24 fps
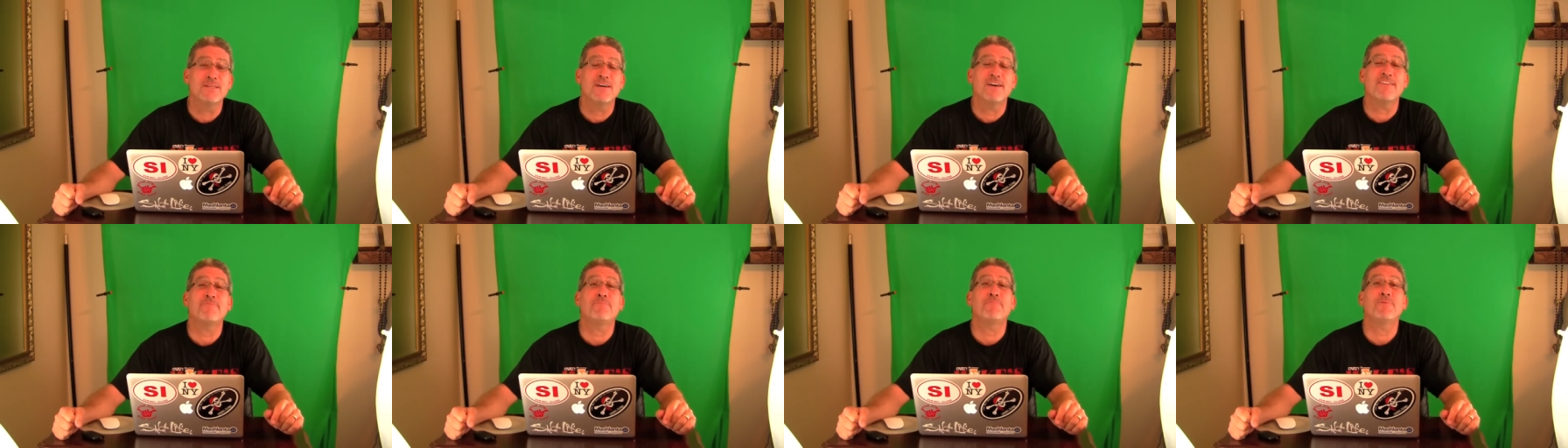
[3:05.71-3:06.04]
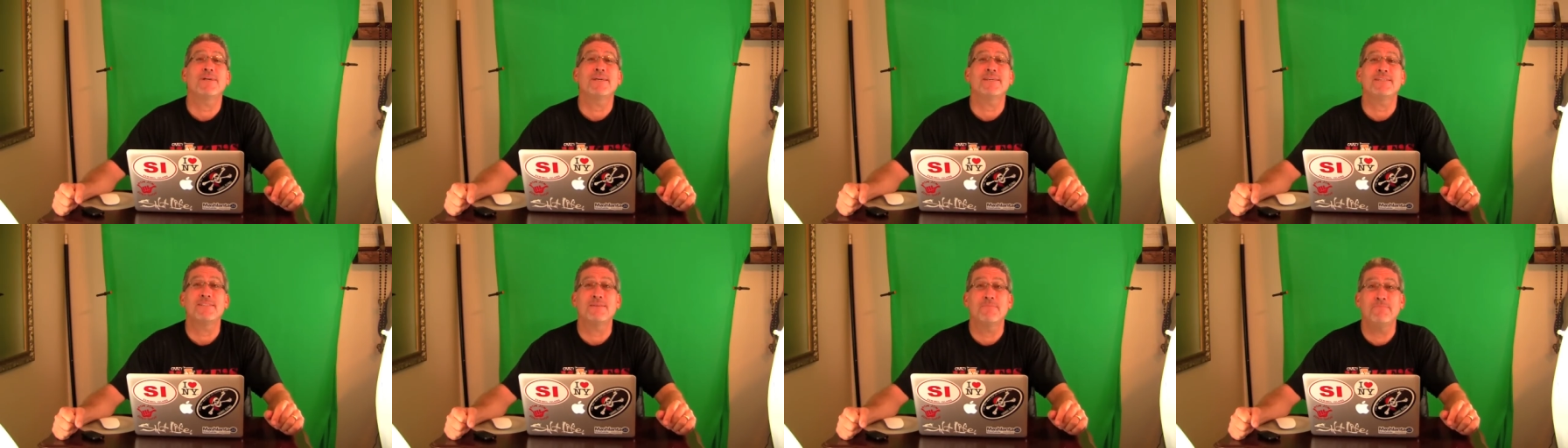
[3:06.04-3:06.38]
Tough
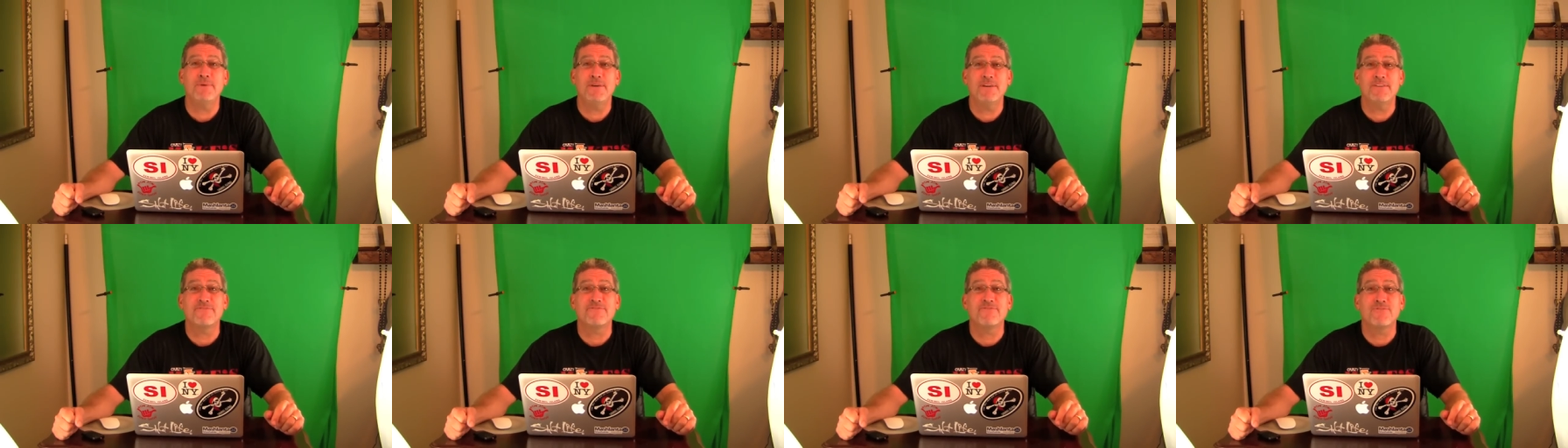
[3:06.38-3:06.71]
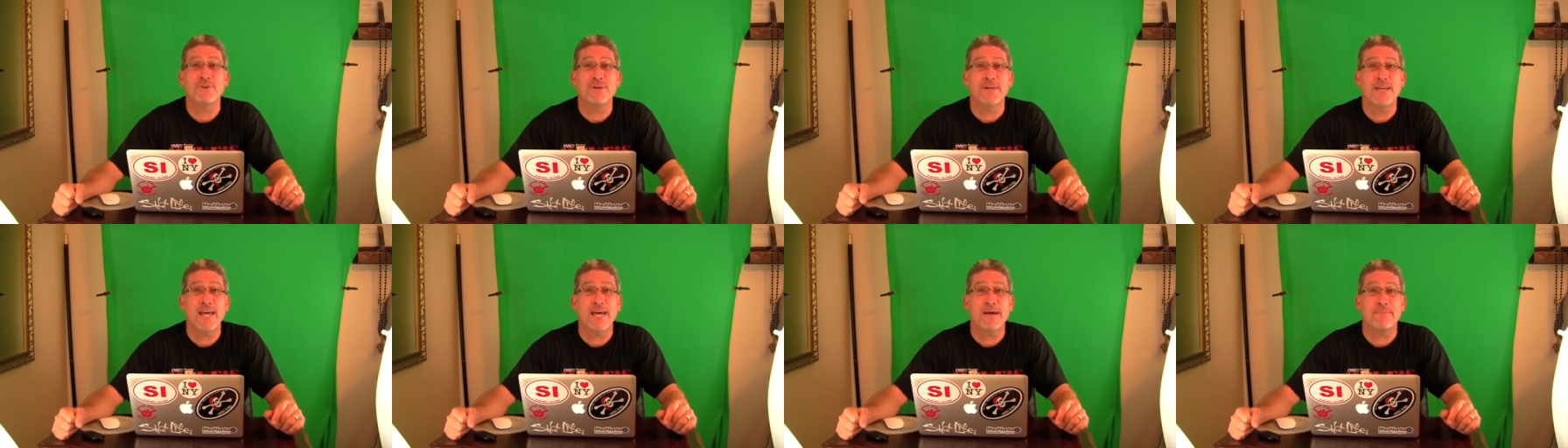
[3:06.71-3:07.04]
place to be a
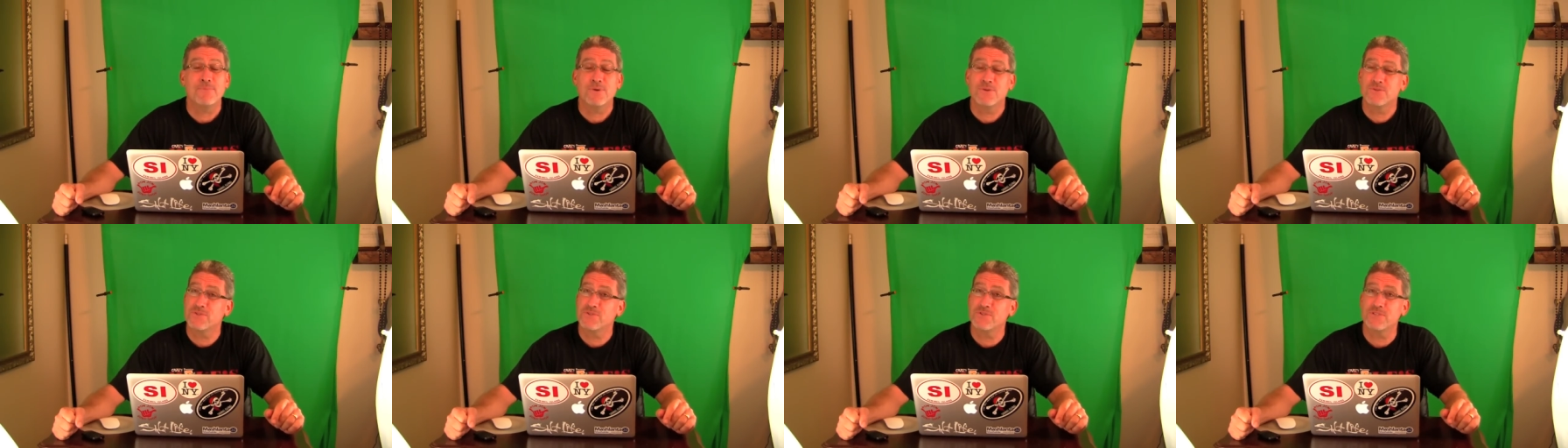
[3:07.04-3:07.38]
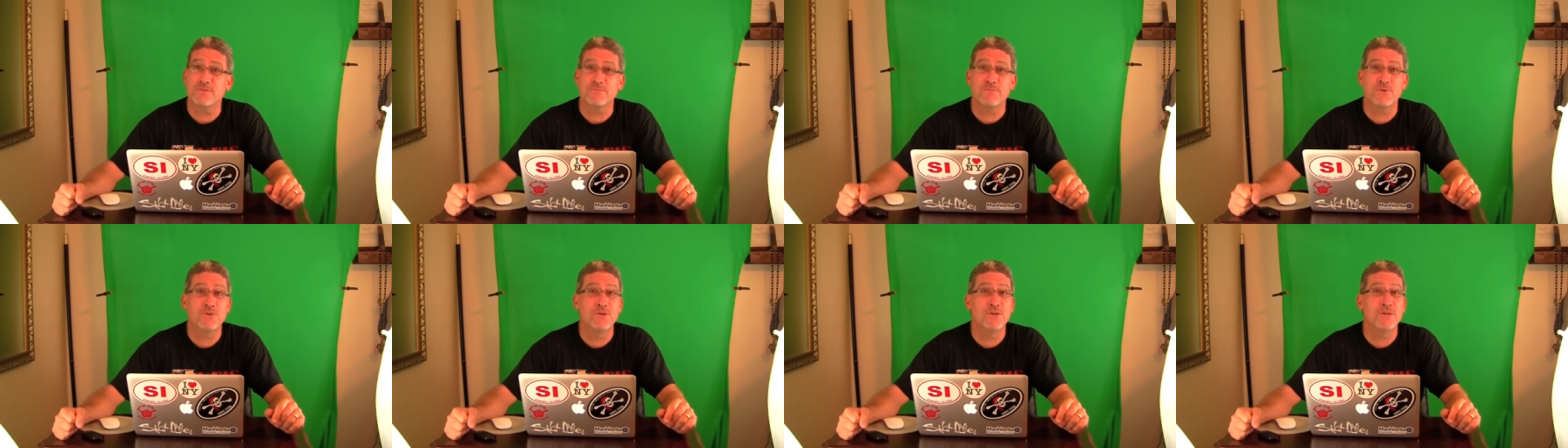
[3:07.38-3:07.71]
free app. Those are
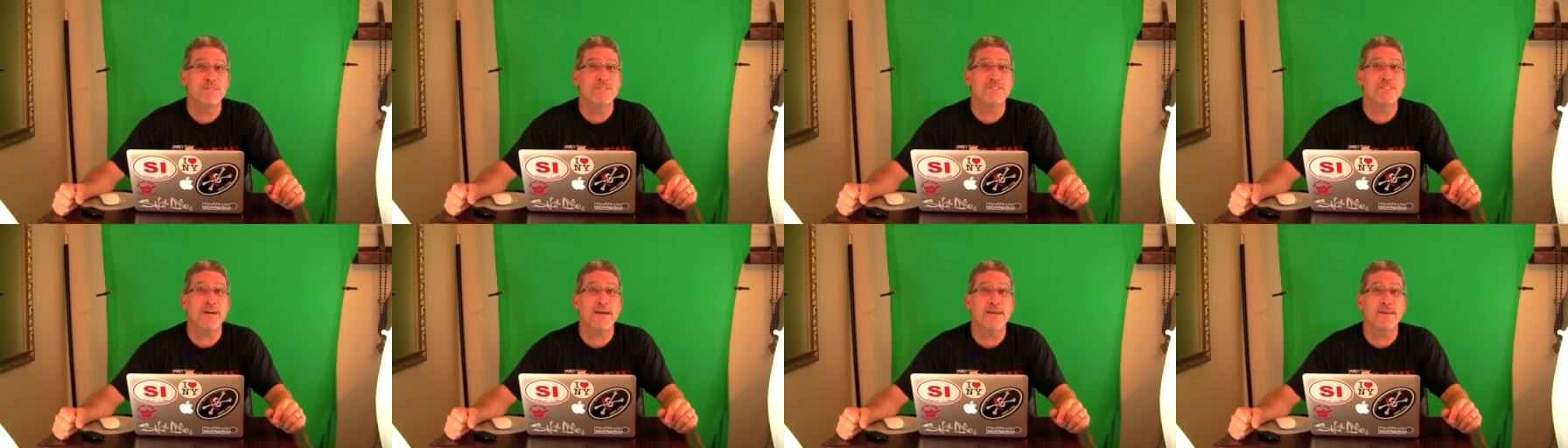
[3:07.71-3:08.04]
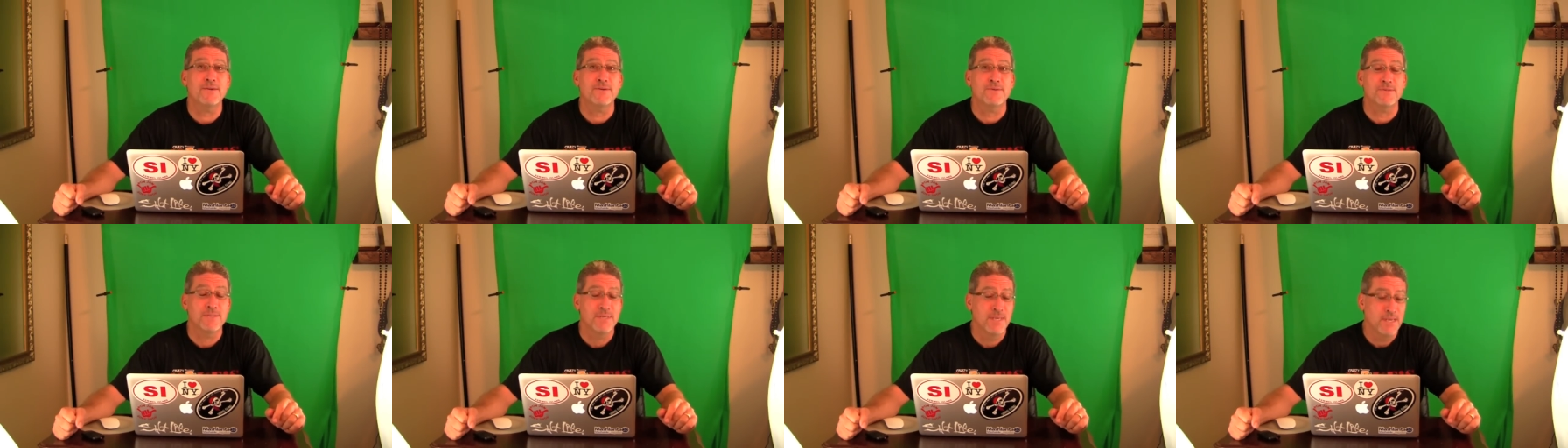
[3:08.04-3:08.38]
some good
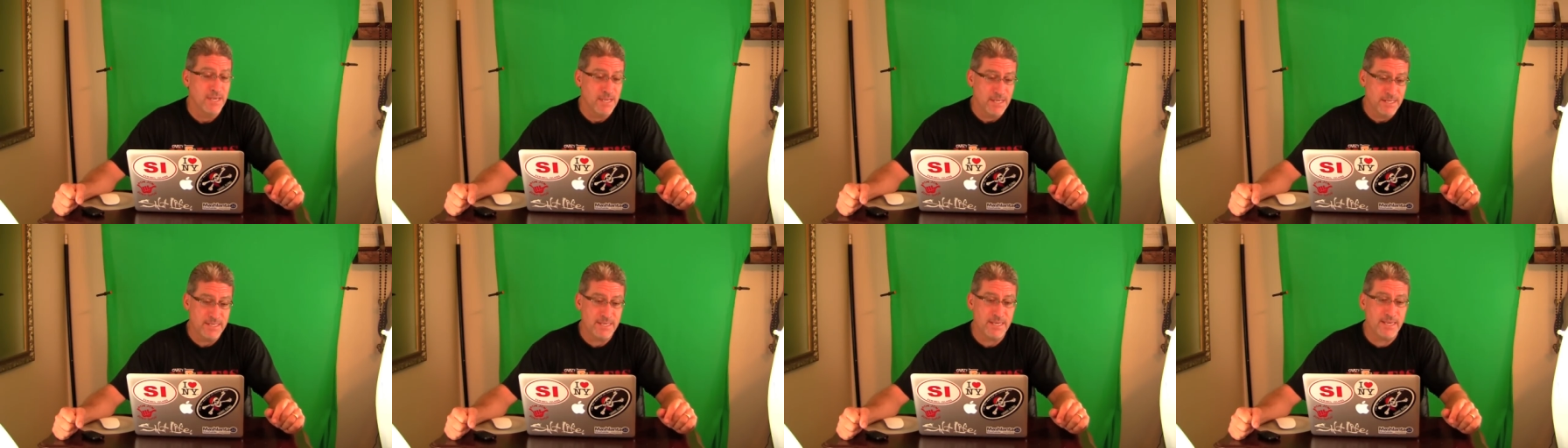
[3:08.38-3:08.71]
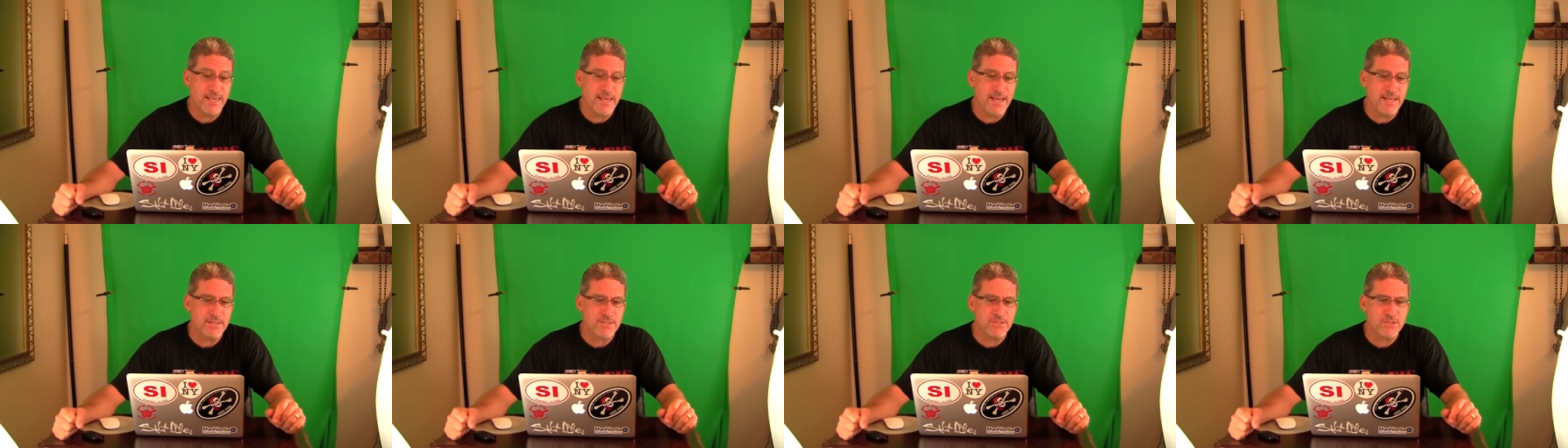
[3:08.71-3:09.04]
titles to
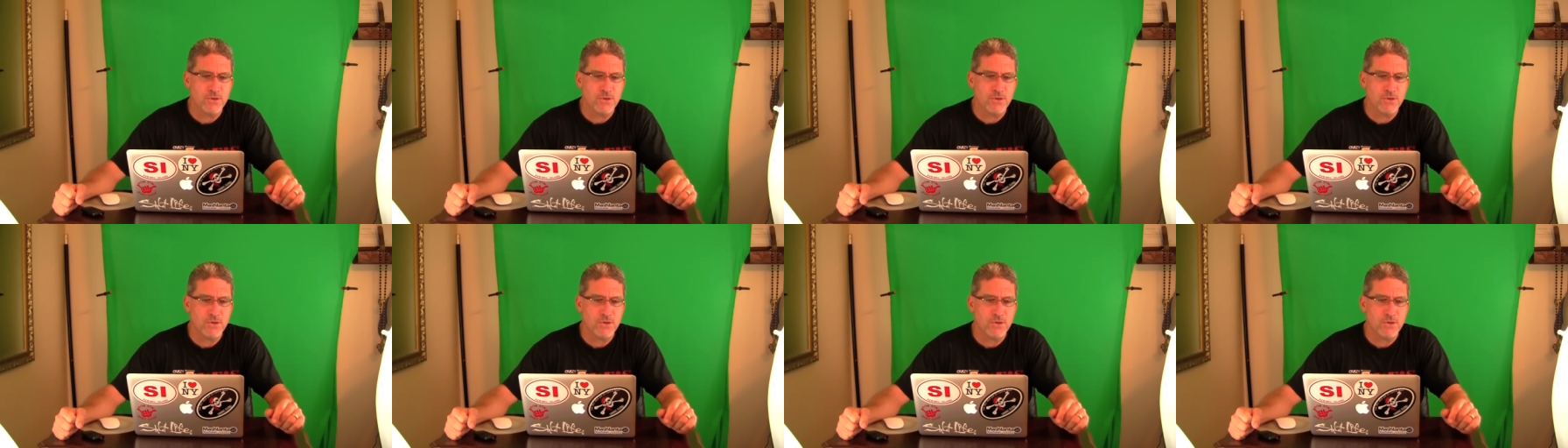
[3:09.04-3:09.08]
get,